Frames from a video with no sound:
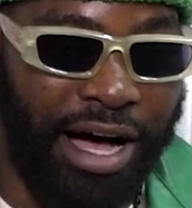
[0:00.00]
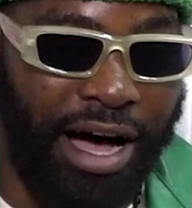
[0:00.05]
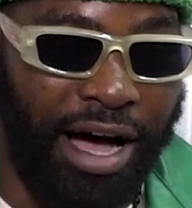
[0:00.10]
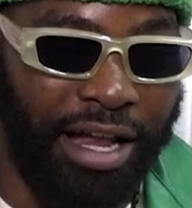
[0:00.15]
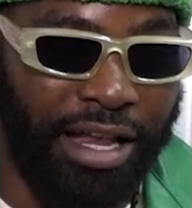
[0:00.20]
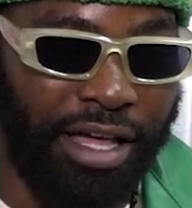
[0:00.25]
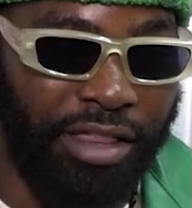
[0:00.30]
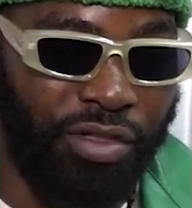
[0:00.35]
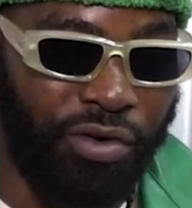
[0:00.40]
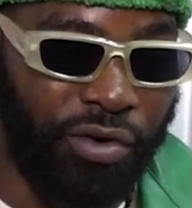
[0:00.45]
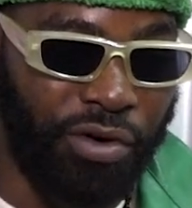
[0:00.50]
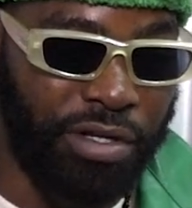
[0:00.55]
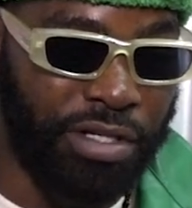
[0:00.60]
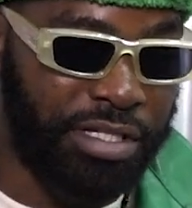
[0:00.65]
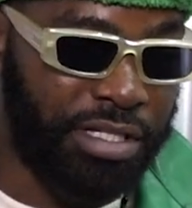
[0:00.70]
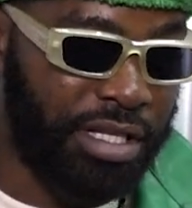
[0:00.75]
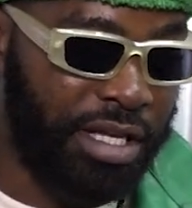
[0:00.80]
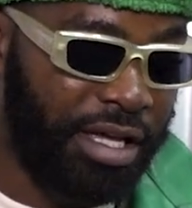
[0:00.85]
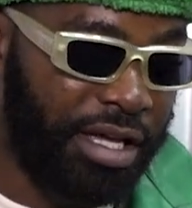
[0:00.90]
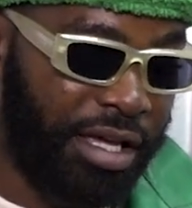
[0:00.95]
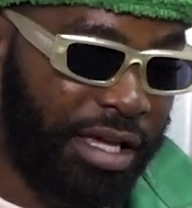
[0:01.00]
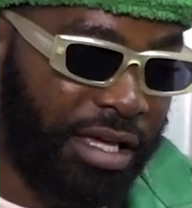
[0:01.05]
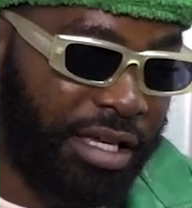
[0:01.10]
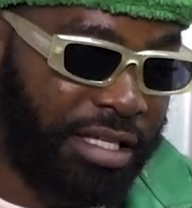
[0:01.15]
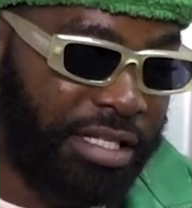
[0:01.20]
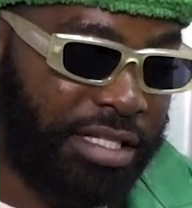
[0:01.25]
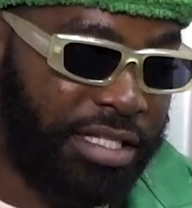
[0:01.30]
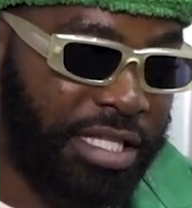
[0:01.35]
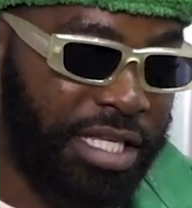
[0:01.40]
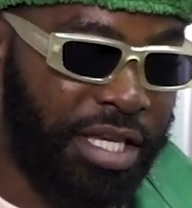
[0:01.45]
all of those
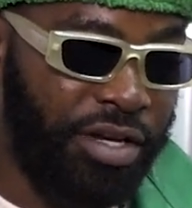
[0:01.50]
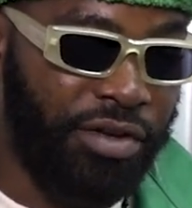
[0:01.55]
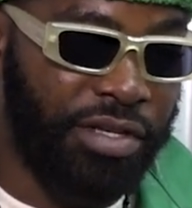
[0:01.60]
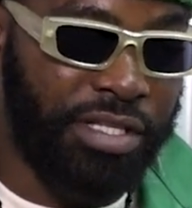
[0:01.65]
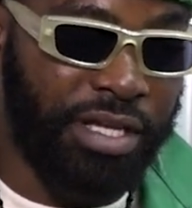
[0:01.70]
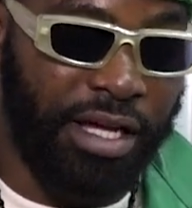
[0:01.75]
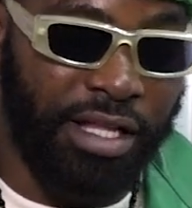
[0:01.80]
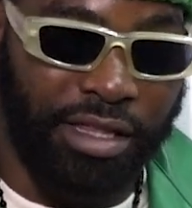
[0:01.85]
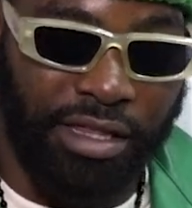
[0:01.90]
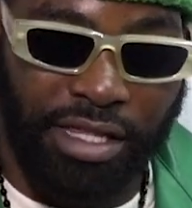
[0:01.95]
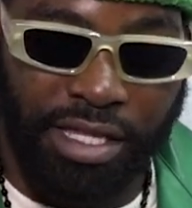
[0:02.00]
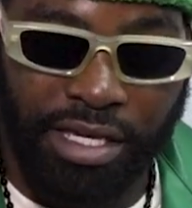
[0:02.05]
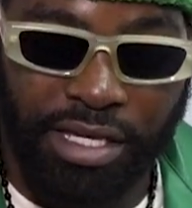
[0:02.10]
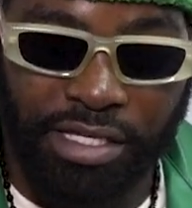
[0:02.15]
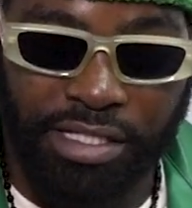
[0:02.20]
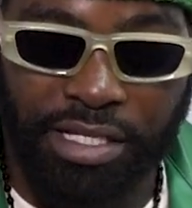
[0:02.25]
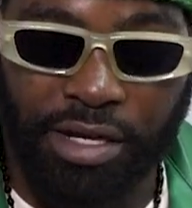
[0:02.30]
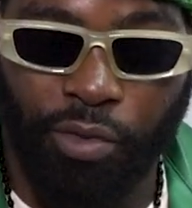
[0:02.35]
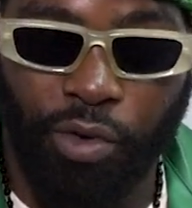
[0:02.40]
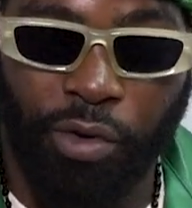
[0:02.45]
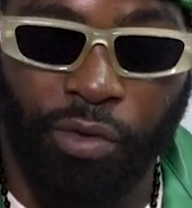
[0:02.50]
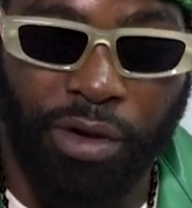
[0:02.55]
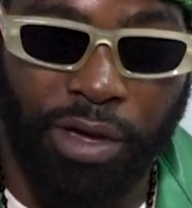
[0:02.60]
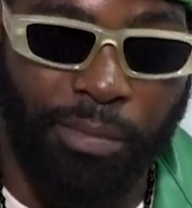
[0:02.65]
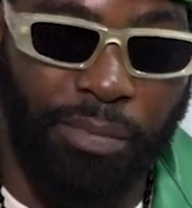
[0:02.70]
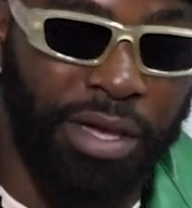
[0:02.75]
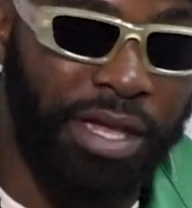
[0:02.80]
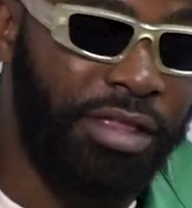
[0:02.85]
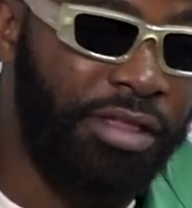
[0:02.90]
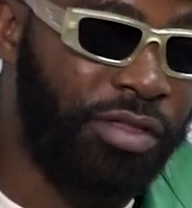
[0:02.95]
series of things that
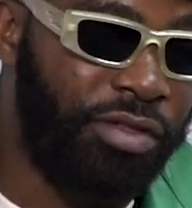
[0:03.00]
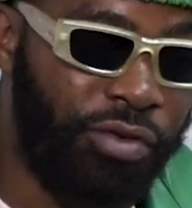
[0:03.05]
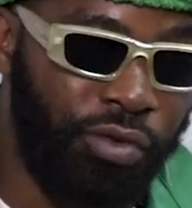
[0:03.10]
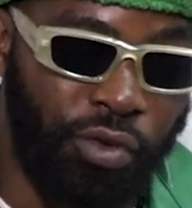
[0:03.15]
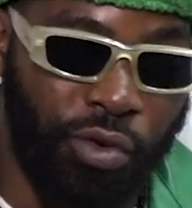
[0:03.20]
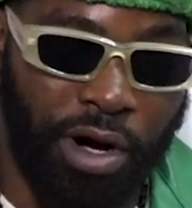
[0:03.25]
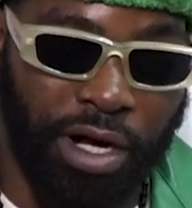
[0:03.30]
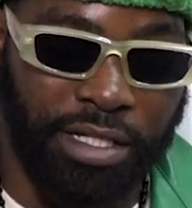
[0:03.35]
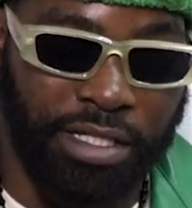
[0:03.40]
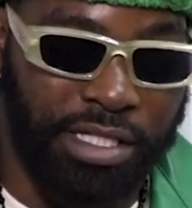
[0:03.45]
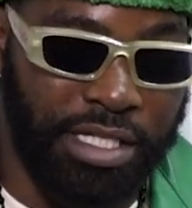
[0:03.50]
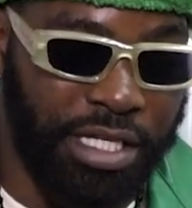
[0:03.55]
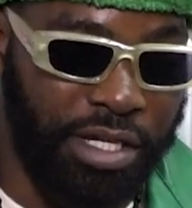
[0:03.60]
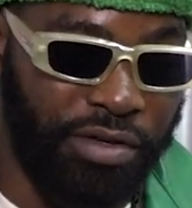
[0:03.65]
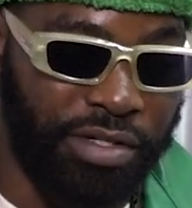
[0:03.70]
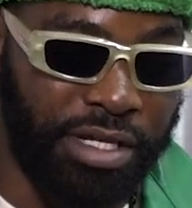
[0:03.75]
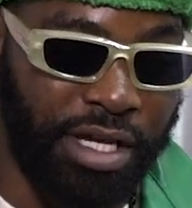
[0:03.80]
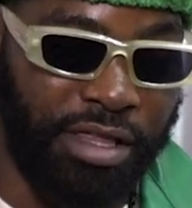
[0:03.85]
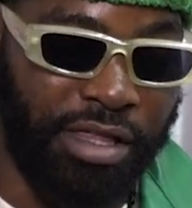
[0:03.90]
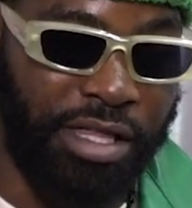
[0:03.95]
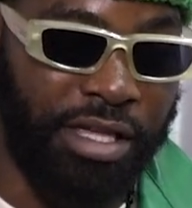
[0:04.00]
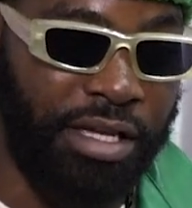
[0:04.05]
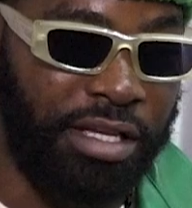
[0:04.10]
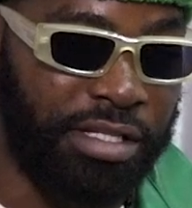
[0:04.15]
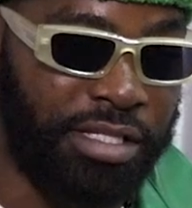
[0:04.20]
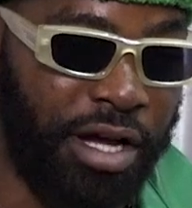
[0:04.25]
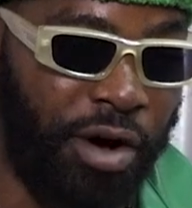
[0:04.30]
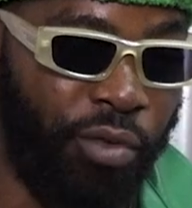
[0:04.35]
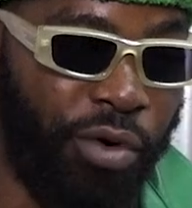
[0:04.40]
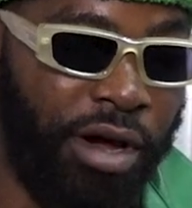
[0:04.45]
we've been through and series of
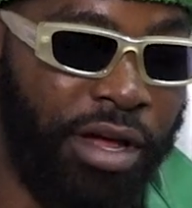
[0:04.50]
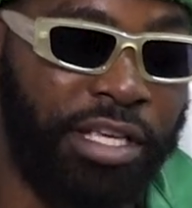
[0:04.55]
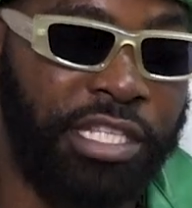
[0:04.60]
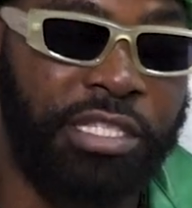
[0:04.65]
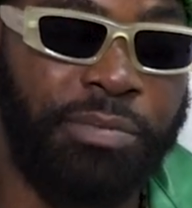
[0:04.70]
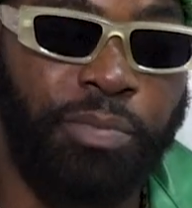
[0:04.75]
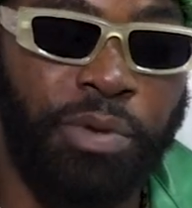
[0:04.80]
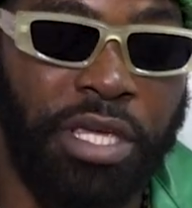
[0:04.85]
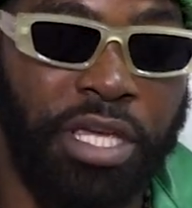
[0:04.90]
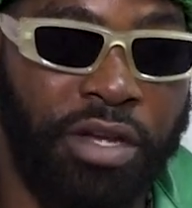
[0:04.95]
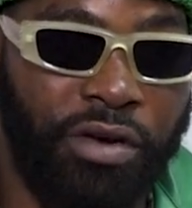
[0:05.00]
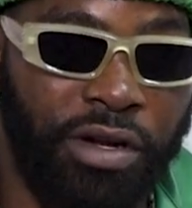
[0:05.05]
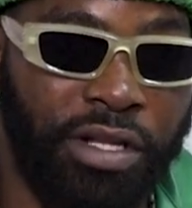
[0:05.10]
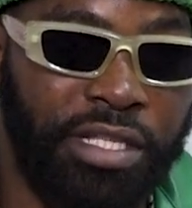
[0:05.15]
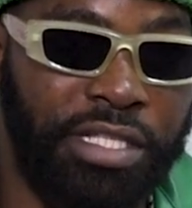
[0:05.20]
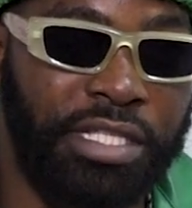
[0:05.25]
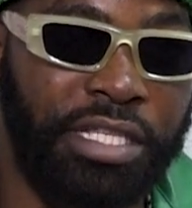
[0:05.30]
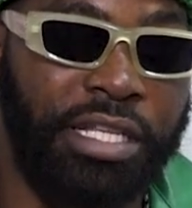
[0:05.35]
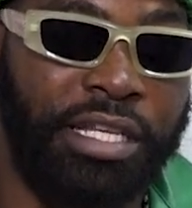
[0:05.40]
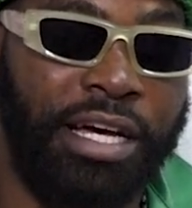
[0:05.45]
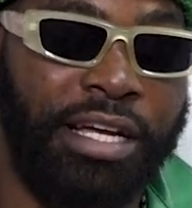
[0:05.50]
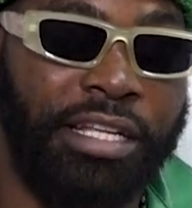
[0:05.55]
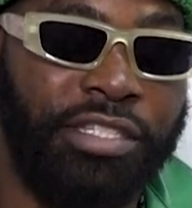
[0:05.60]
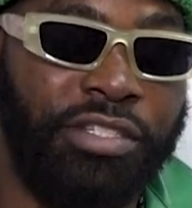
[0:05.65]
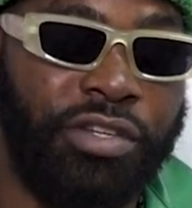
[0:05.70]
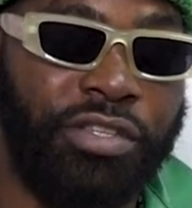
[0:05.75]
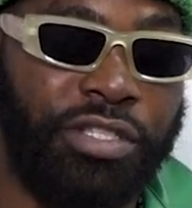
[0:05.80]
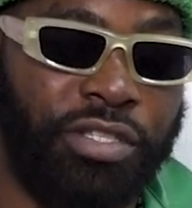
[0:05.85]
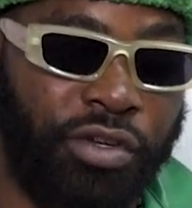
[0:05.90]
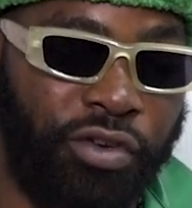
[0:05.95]
things that we're experiencing and
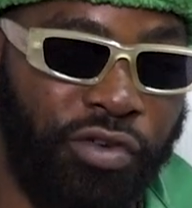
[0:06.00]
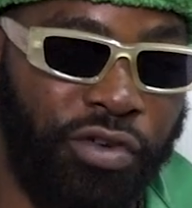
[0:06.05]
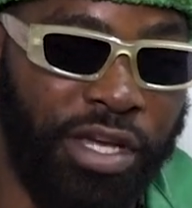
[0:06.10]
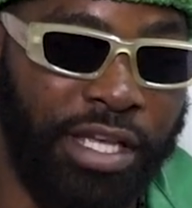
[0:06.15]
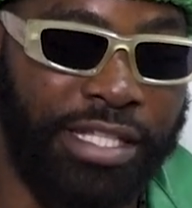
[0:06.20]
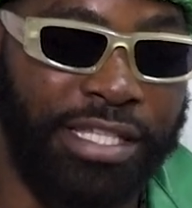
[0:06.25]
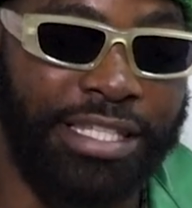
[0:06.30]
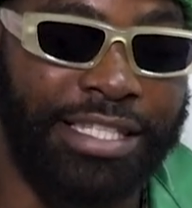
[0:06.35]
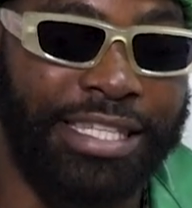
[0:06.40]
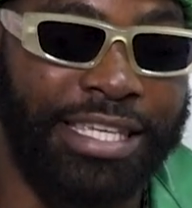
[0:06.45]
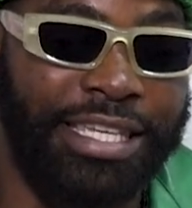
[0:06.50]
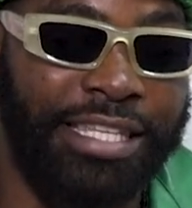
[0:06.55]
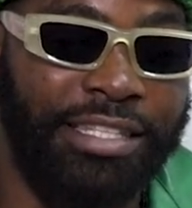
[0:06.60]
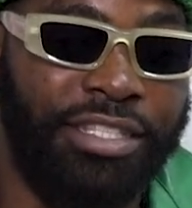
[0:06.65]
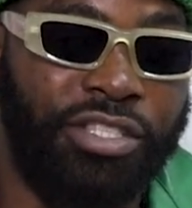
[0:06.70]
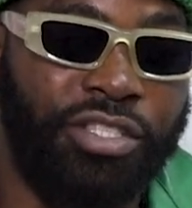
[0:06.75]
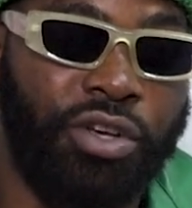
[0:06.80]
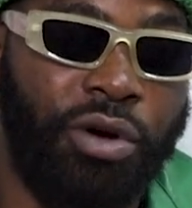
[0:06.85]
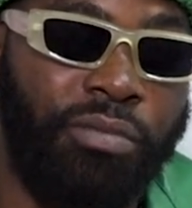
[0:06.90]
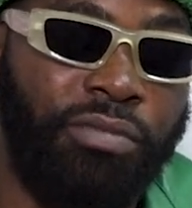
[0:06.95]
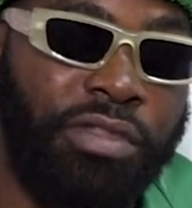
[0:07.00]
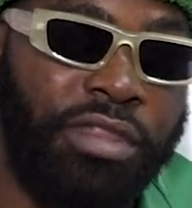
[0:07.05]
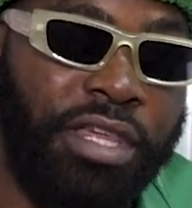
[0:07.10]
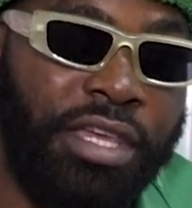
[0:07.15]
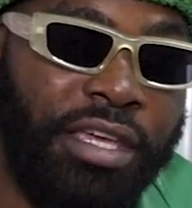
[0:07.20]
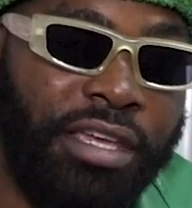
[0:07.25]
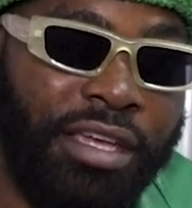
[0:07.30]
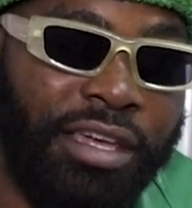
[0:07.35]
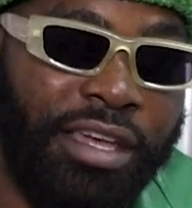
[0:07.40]
just create it in something